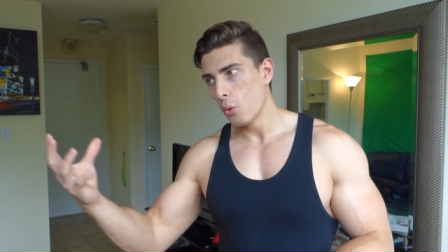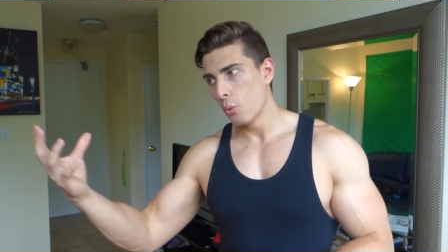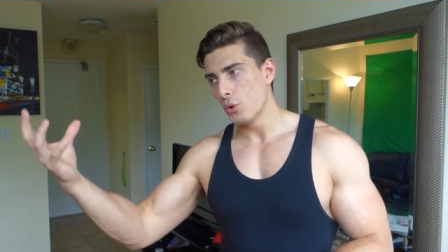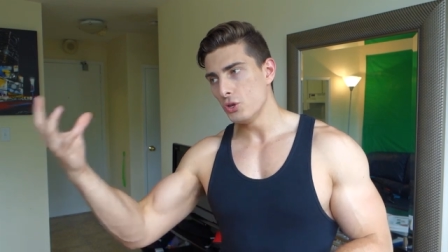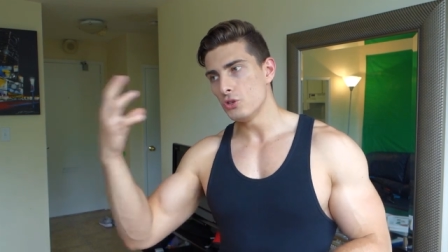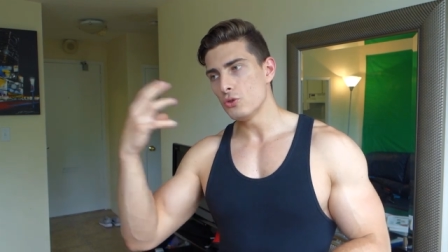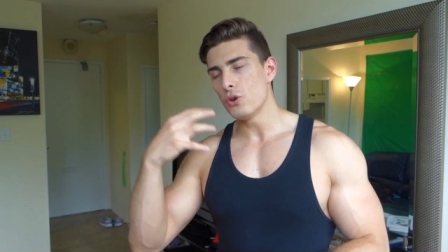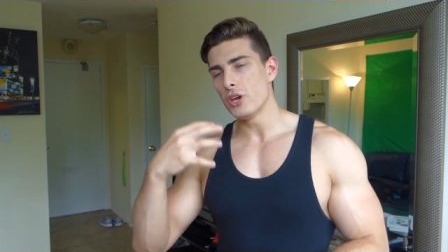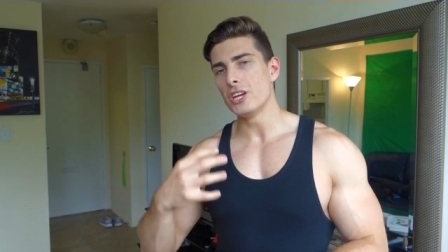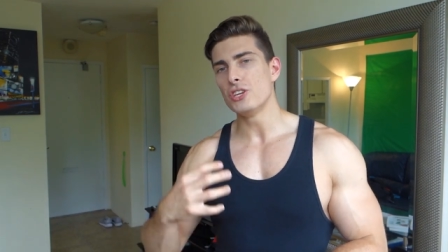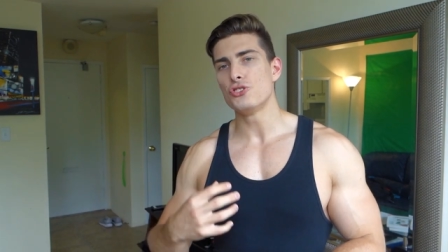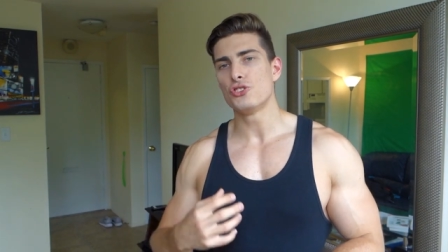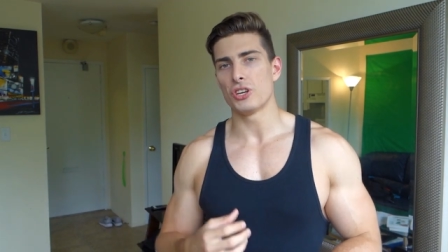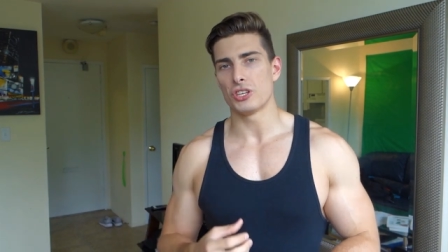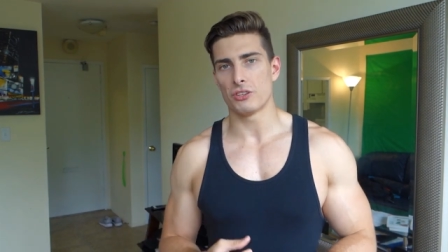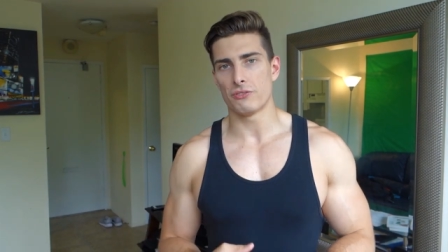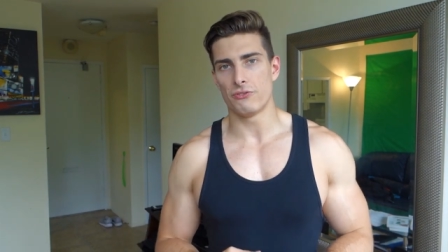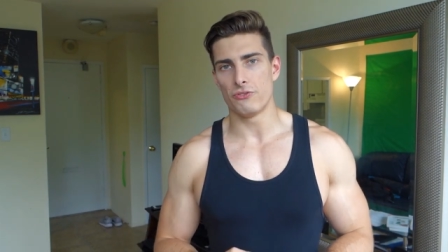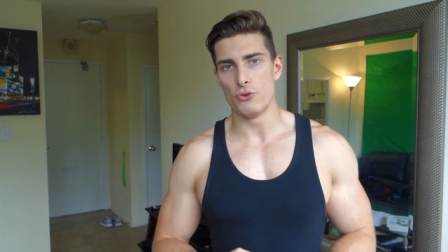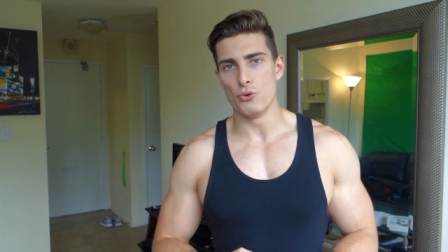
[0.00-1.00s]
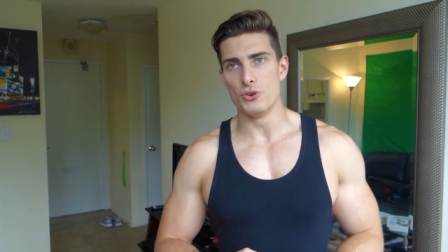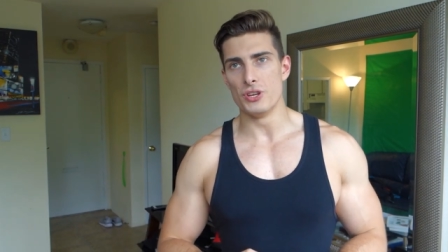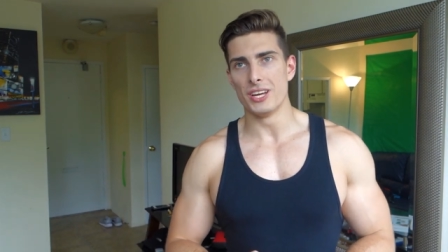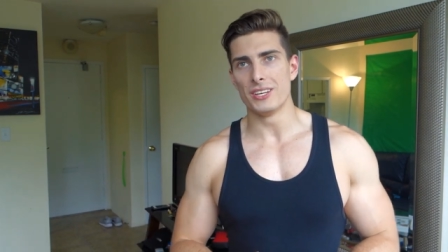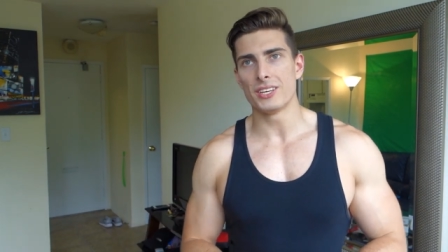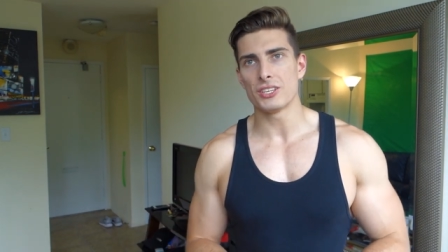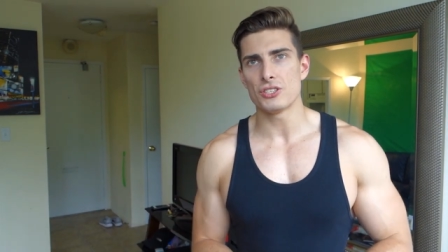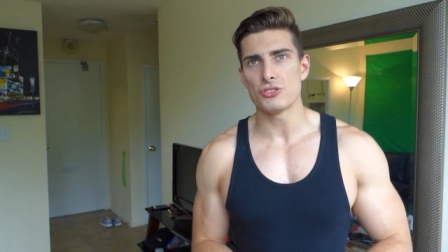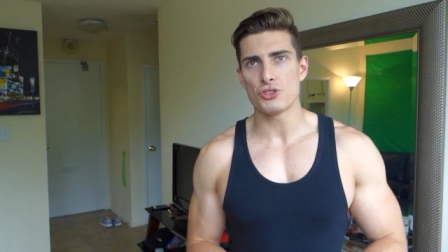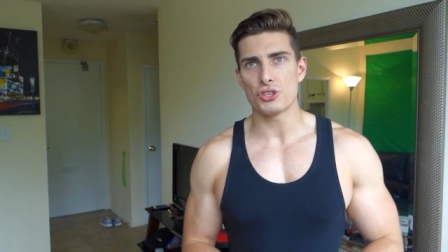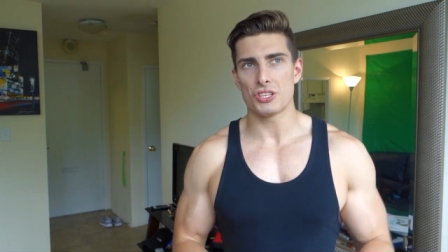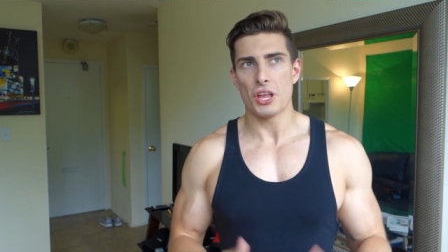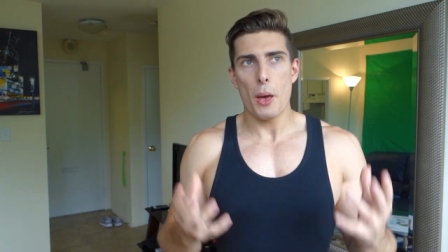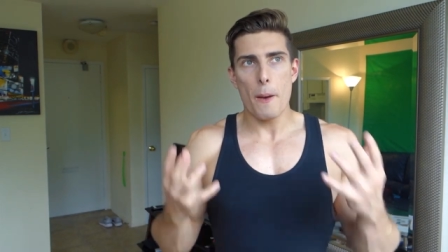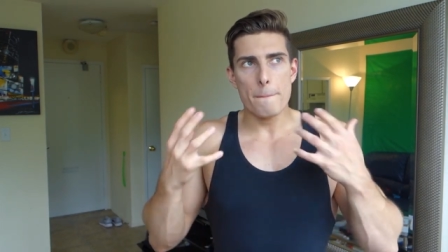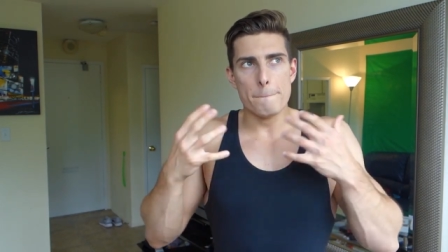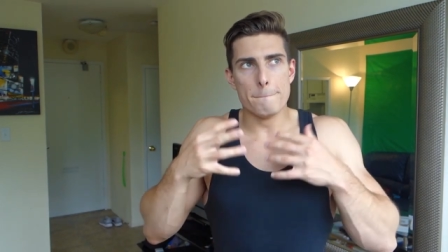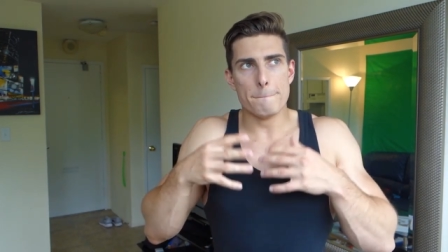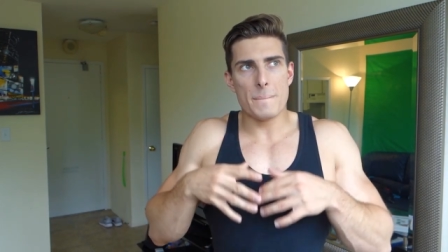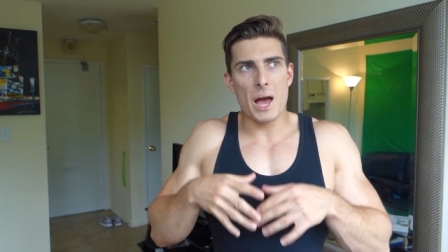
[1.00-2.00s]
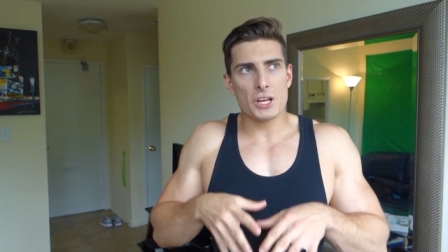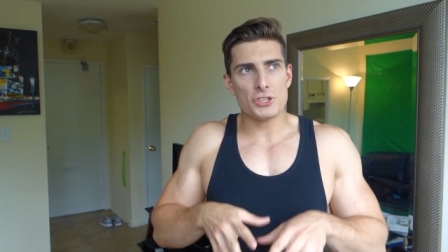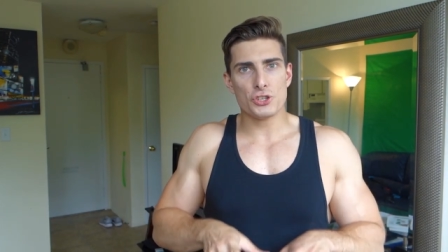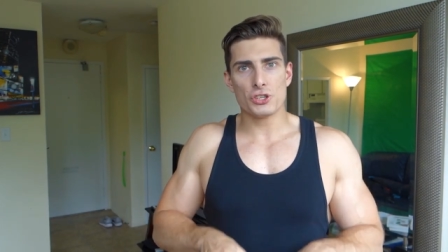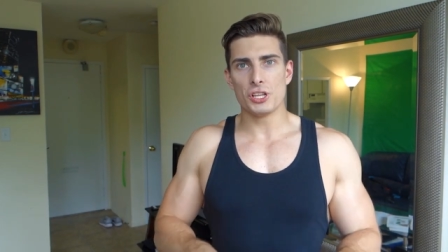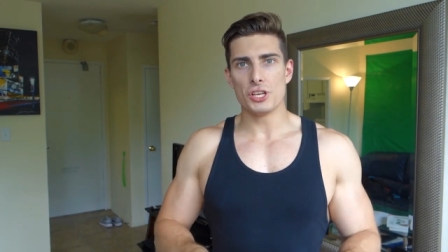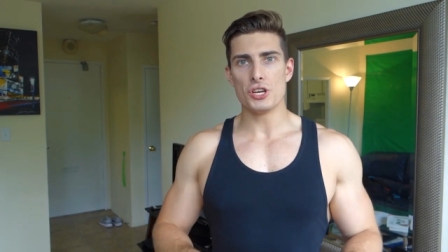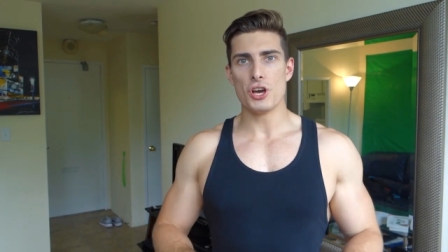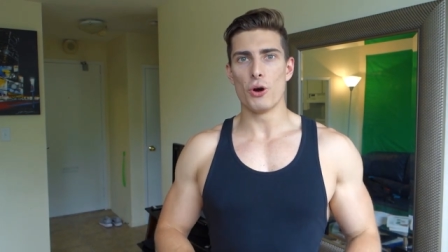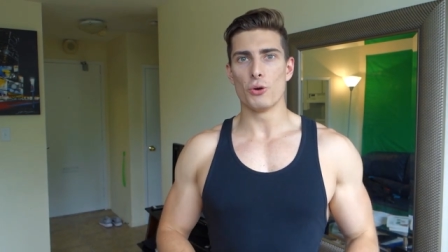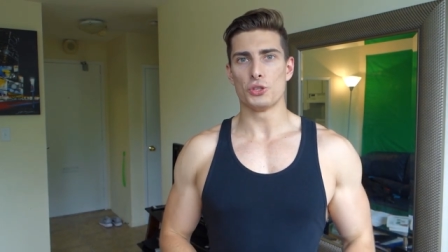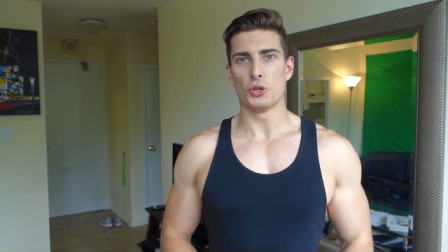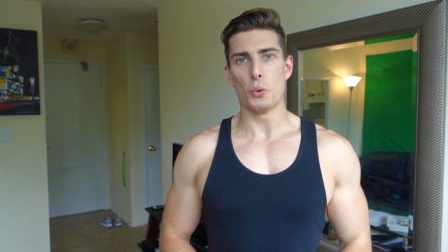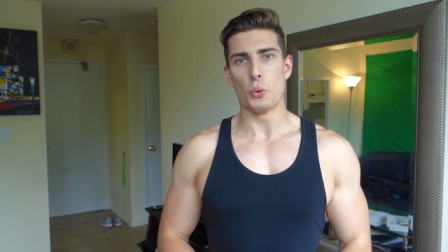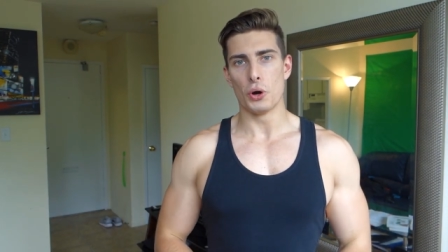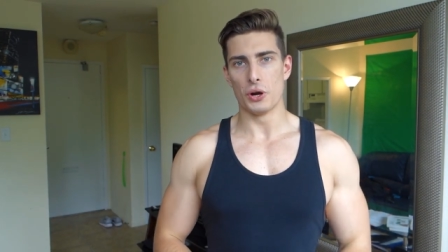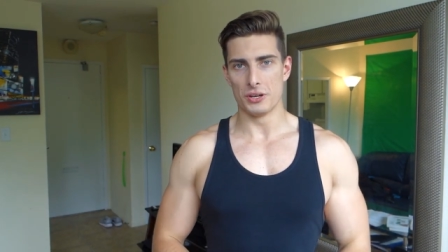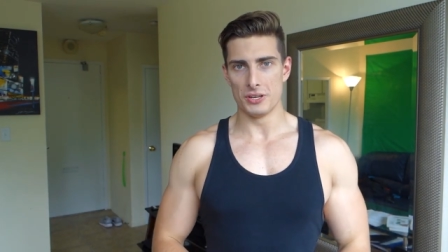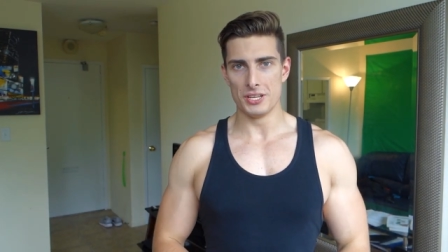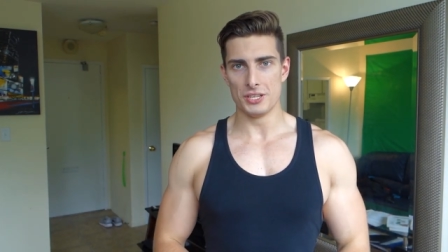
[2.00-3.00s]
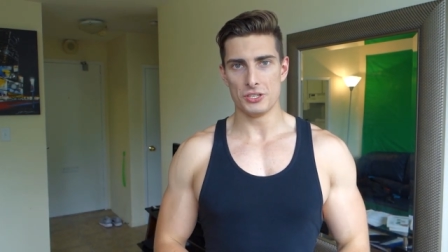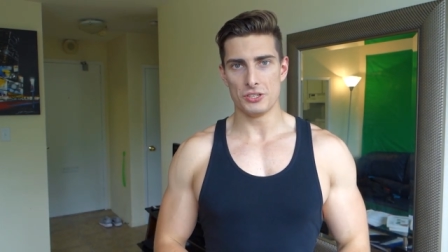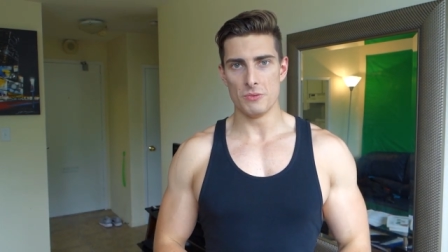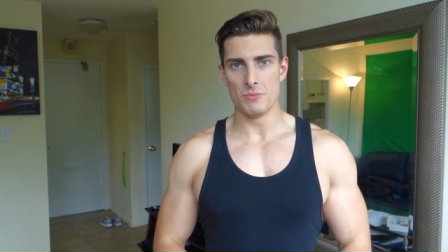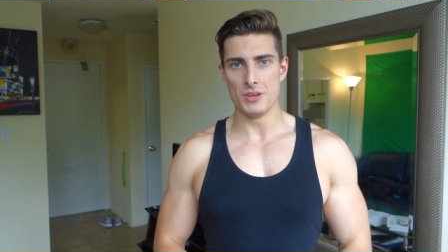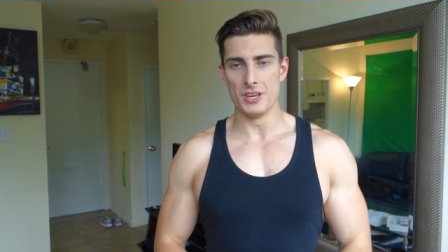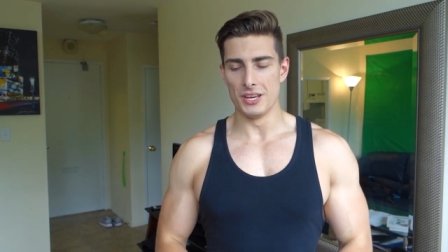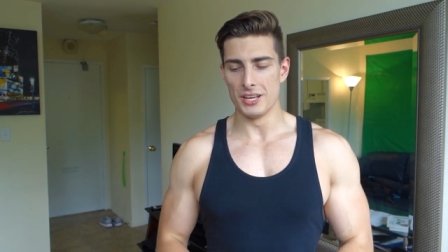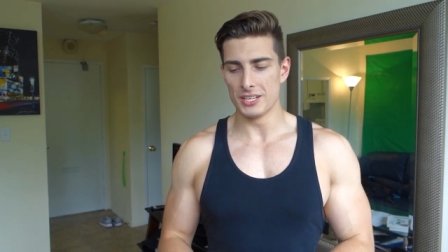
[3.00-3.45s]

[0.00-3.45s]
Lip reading: When you ingest food, it doesn't just magically go to where it needs to be.